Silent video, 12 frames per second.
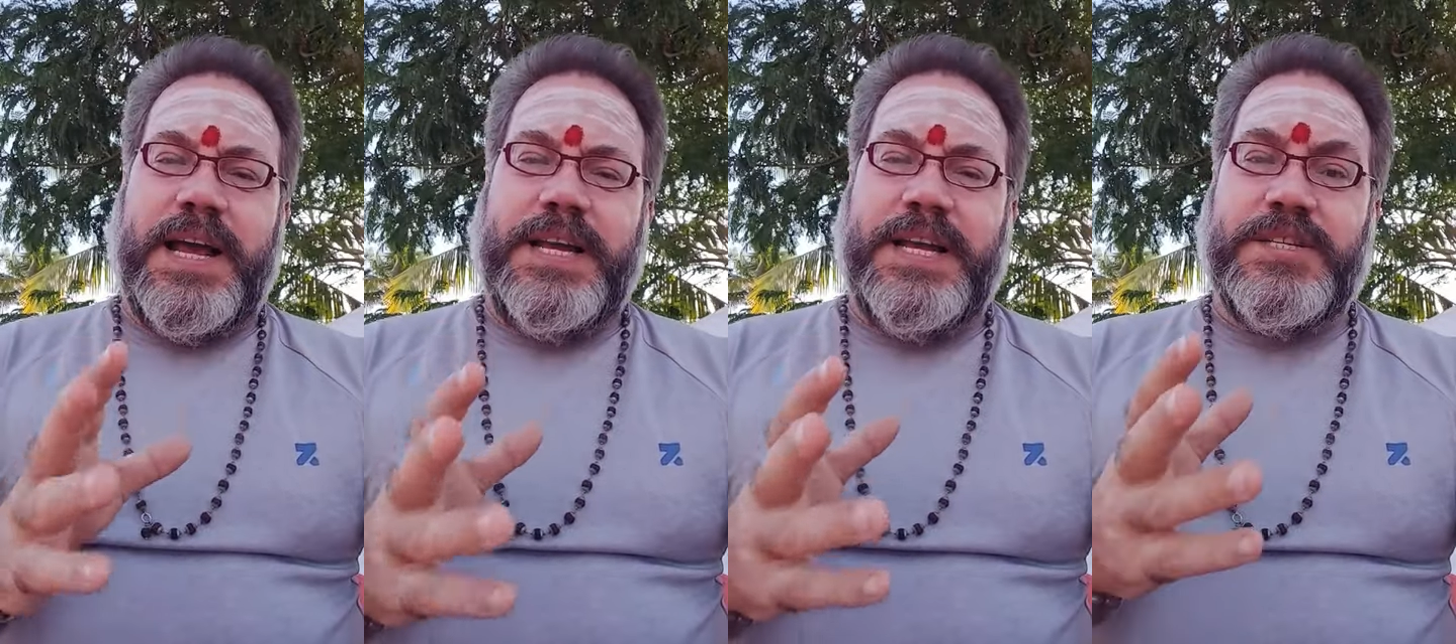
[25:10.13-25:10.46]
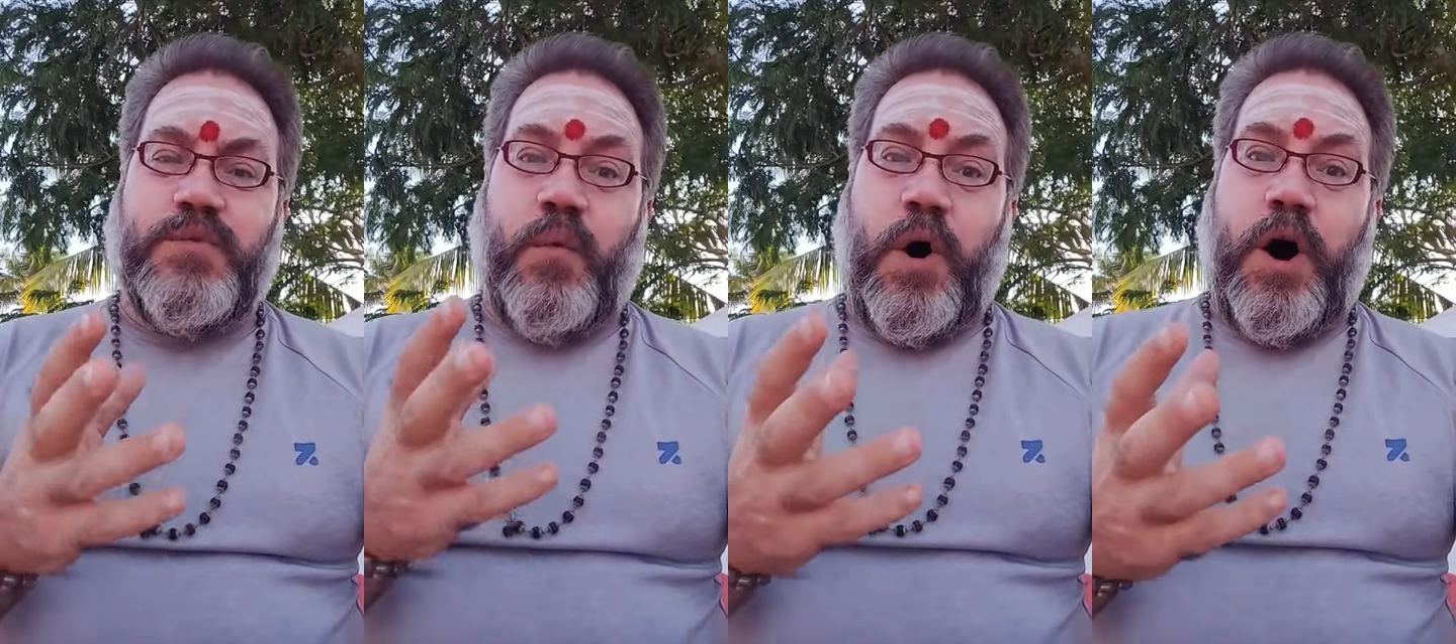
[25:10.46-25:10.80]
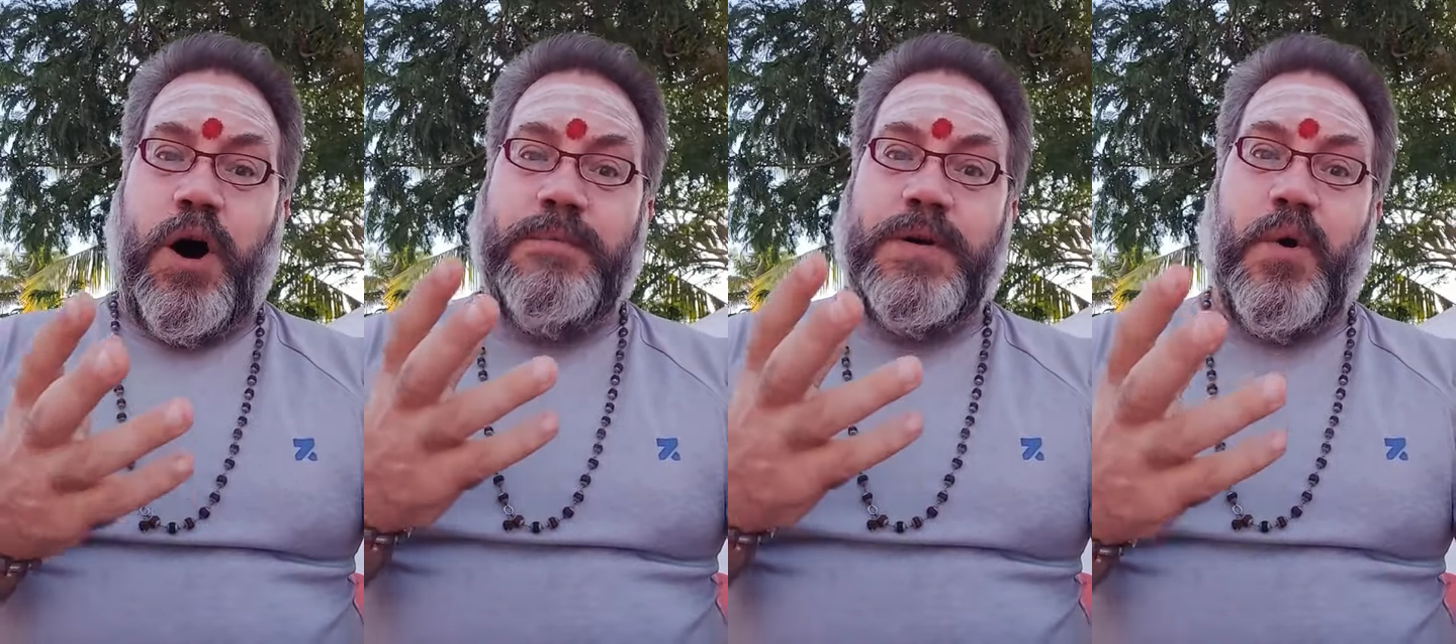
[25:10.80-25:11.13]
it is
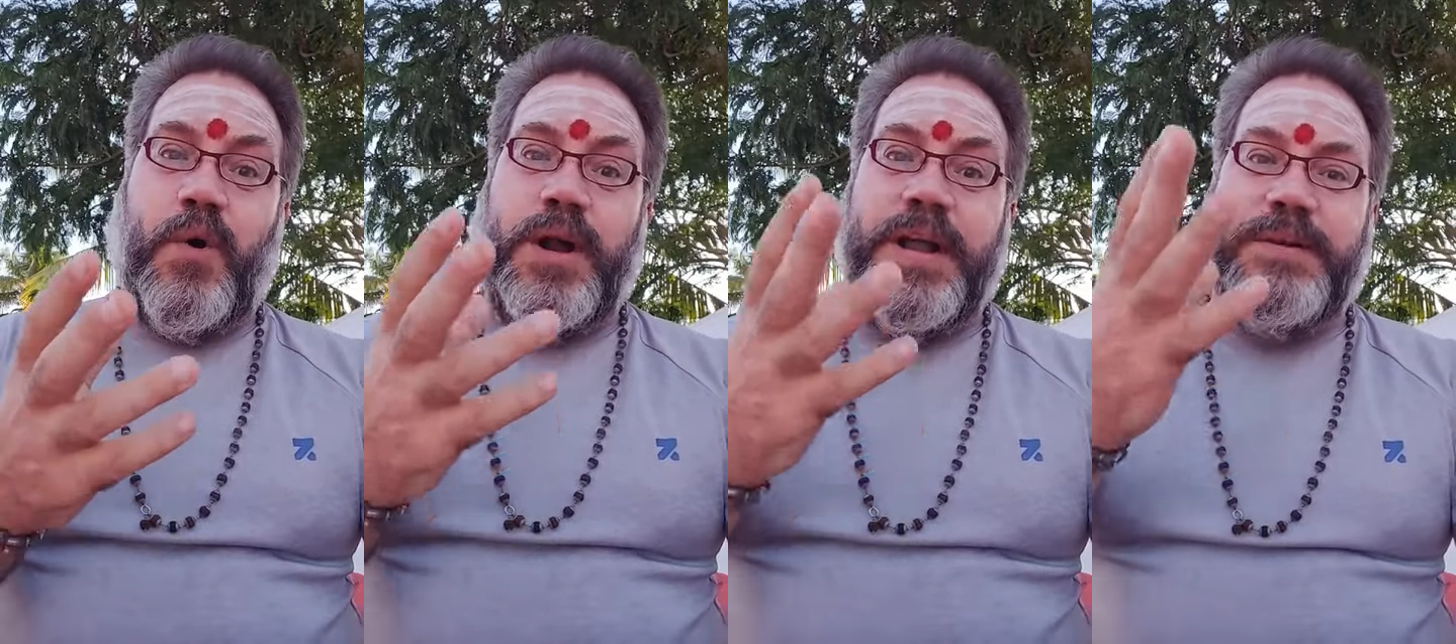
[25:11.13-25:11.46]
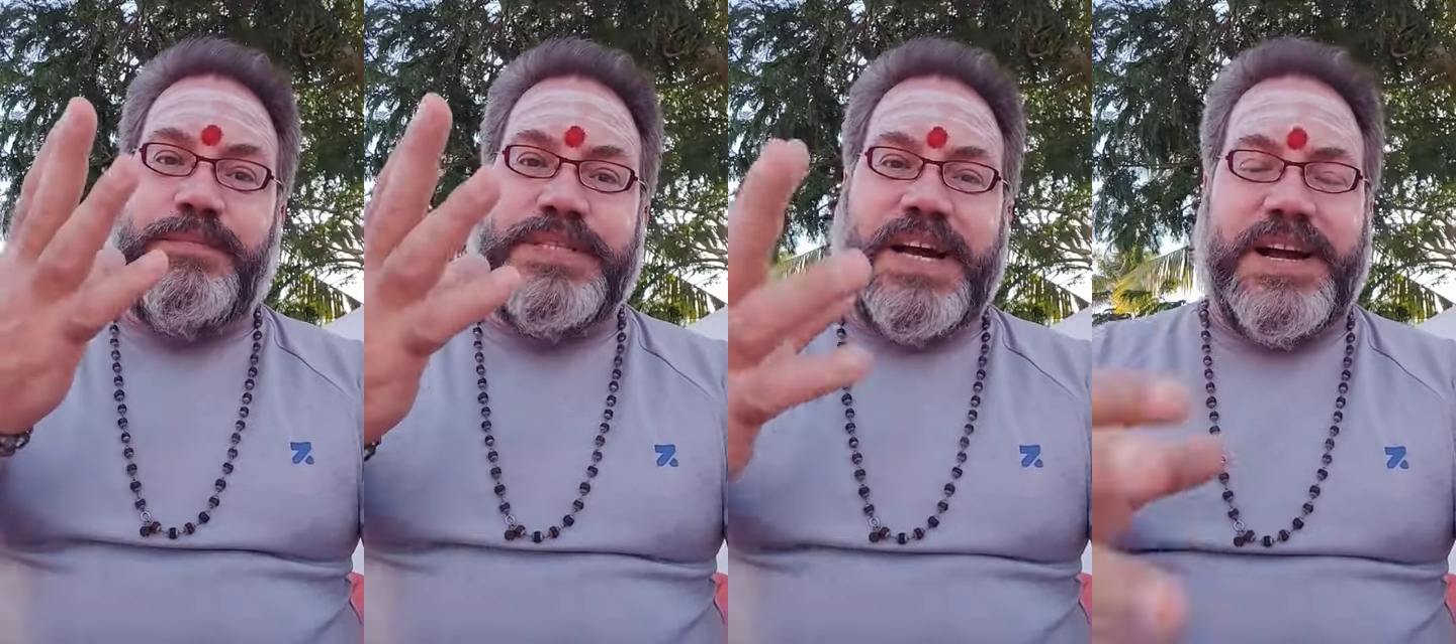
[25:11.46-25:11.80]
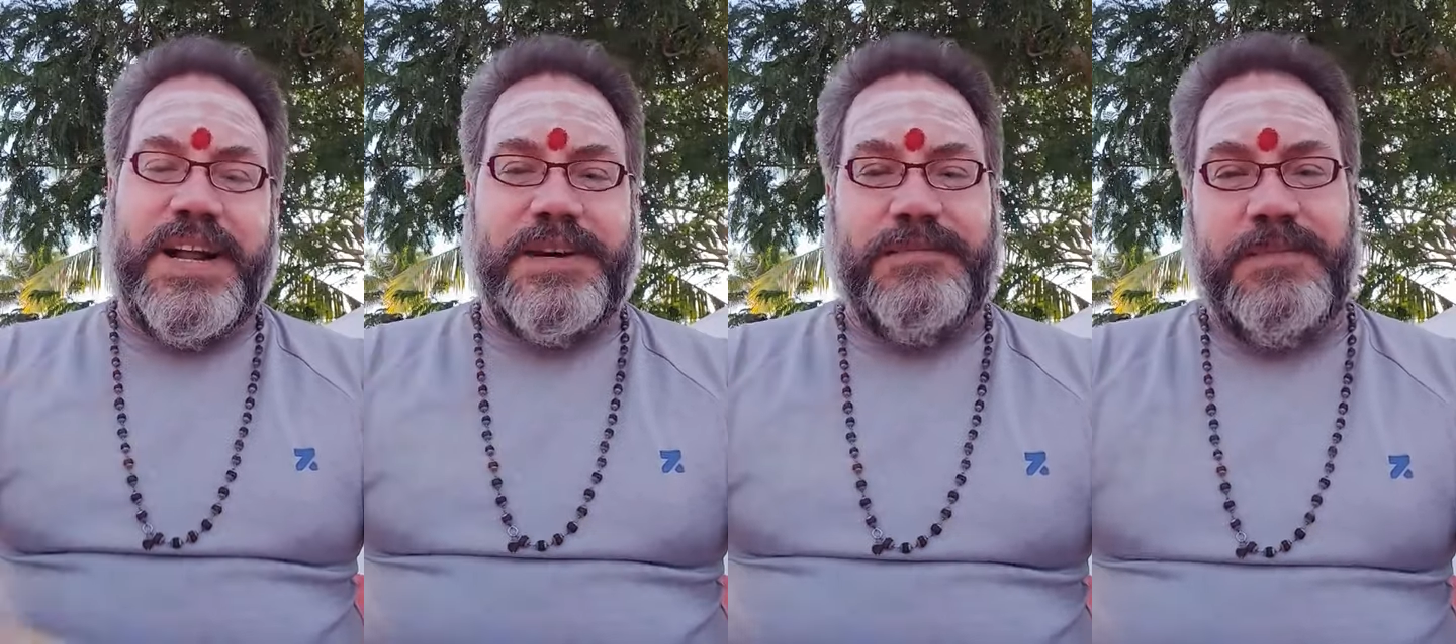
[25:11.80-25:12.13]
warm golden
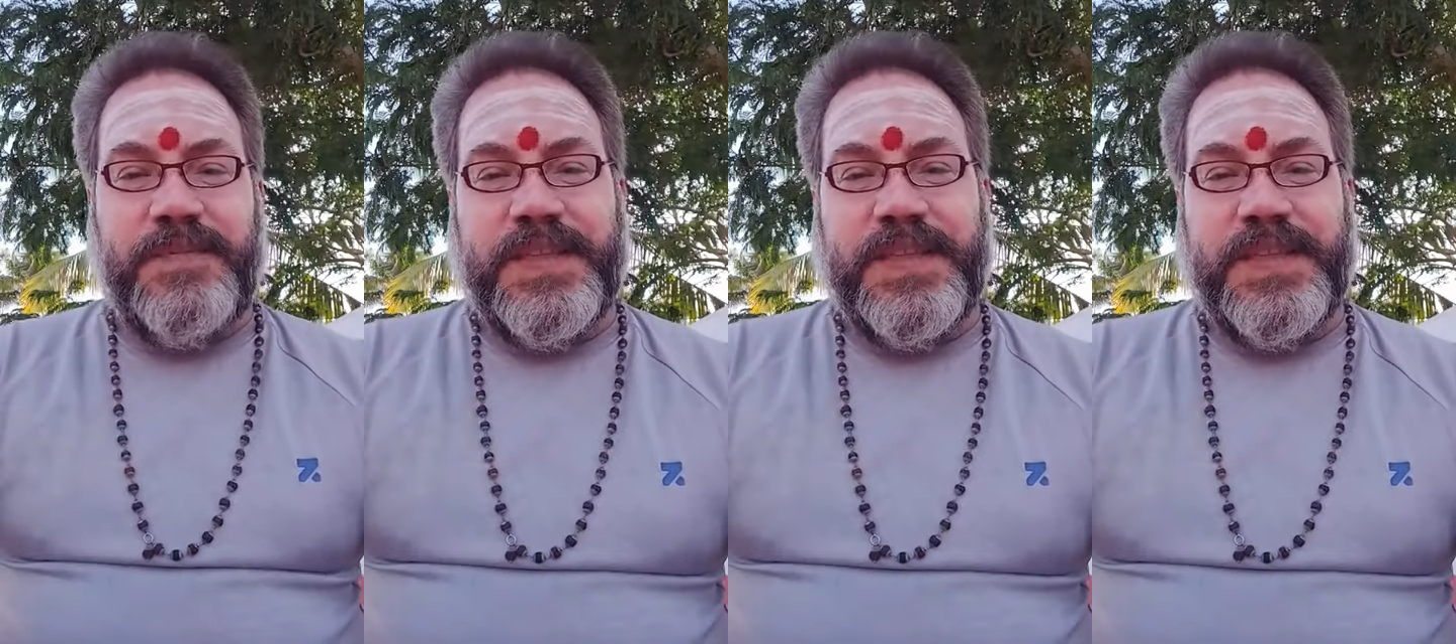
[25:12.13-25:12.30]
prana.